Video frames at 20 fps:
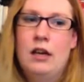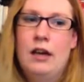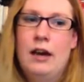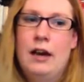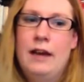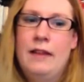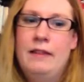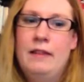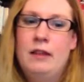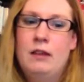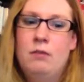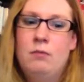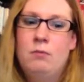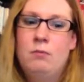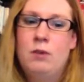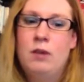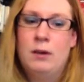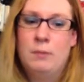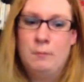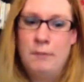And then we
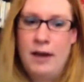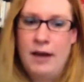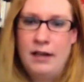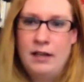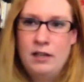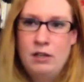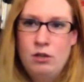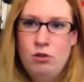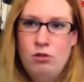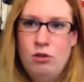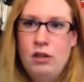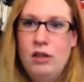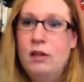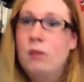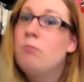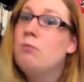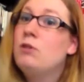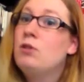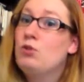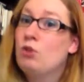got back in the truck,
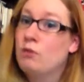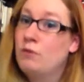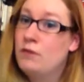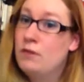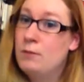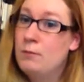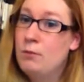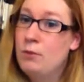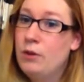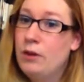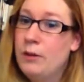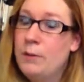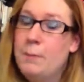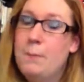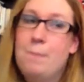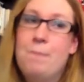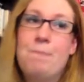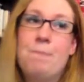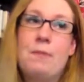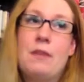and we drove some more.
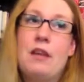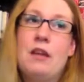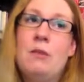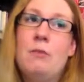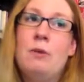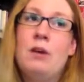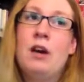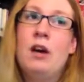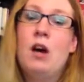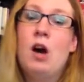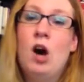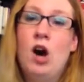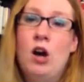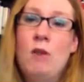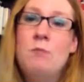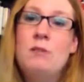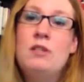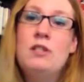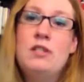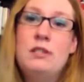And we got
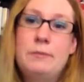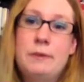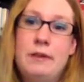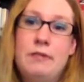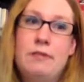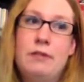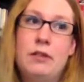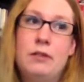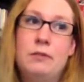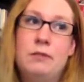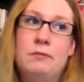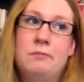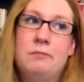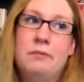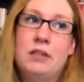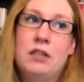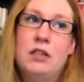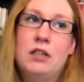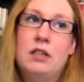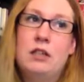almost to Buffalo.
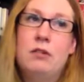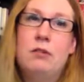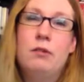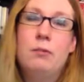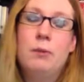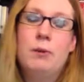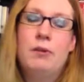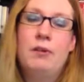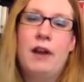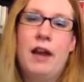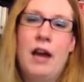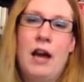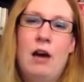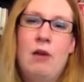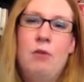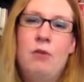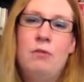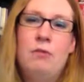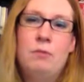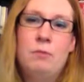We were about an
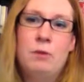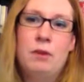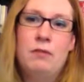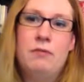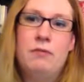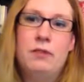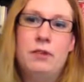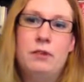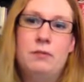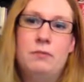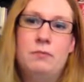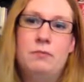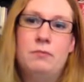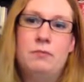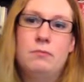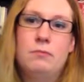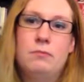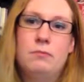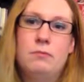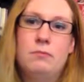hour from Buffalo,
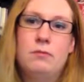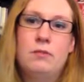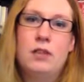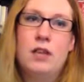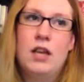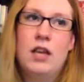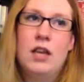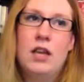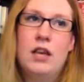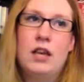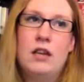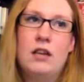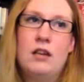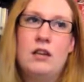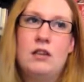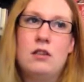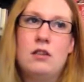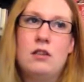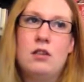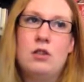
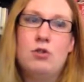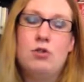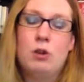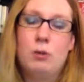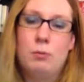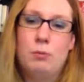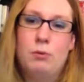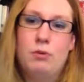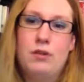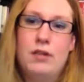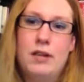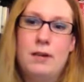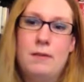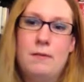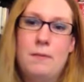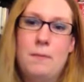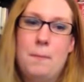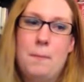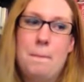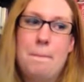and the truck broke down.
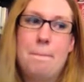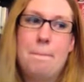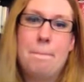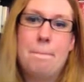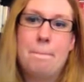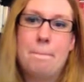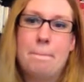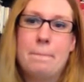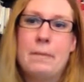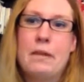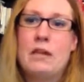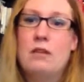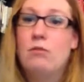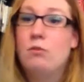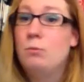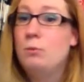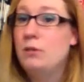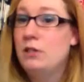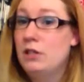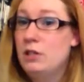We
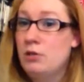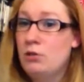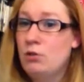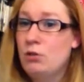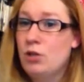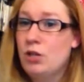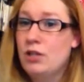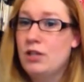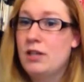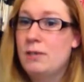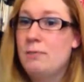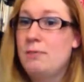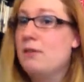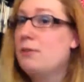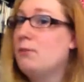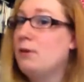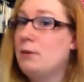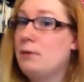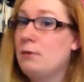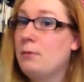pulled into a truck stop because
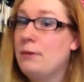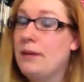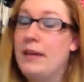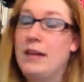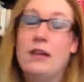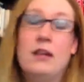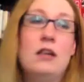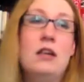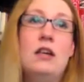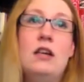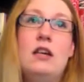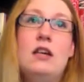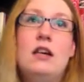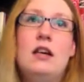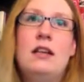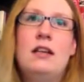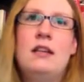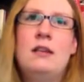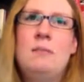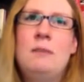we had to go pee,
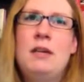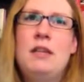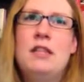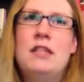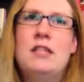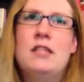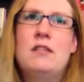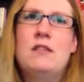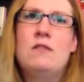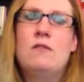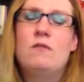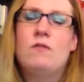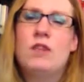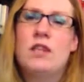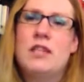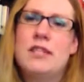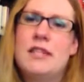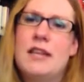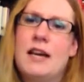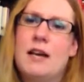and then it made this
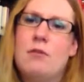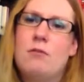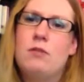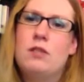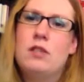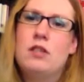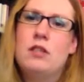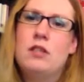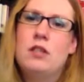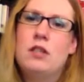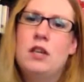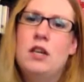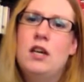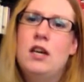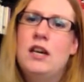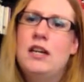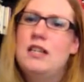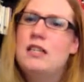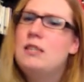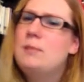funny sound.
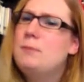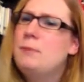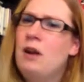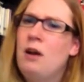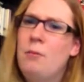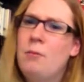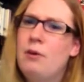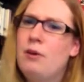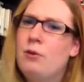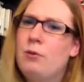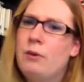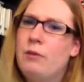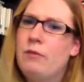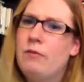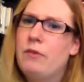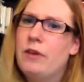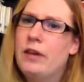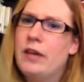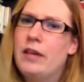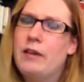And the speedometer went
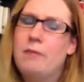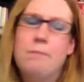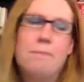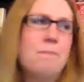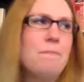funny.